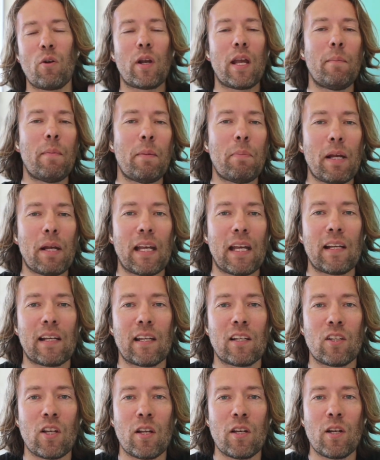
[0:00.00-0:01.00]
Okay, maybe I can't
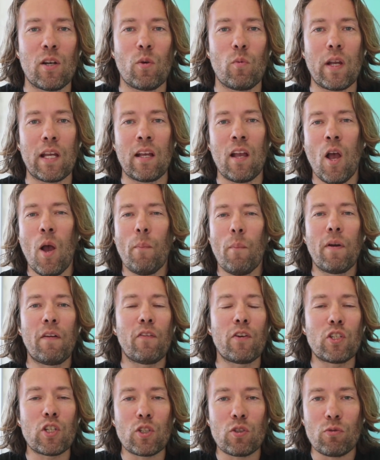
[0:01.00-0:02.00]
get done in a week, but if
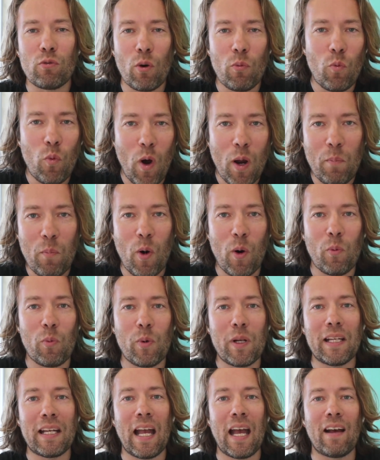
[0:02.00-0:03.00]
I just throw one more
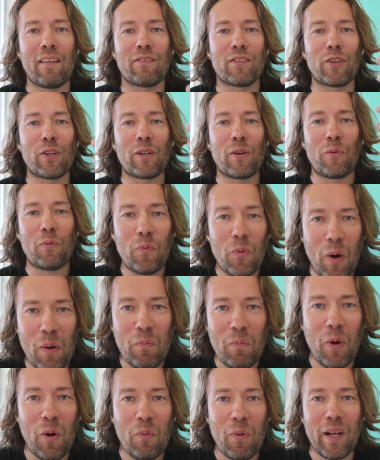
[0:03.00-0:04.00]
week after it or one
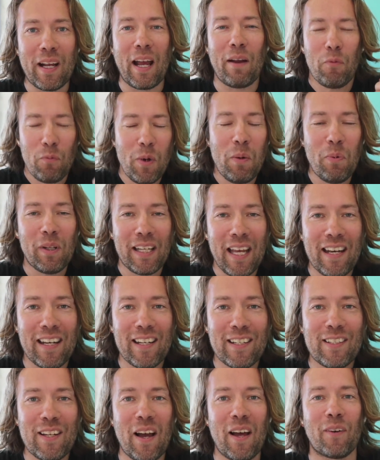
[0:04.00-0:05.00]
more week after, we will get
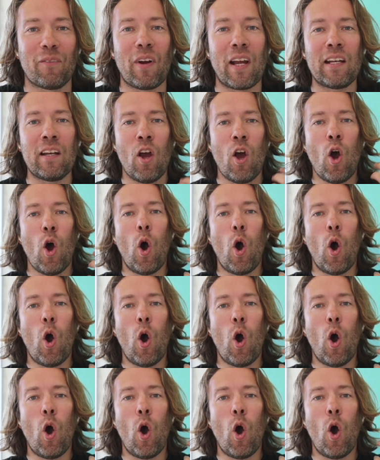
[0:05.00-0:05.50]
it done, right?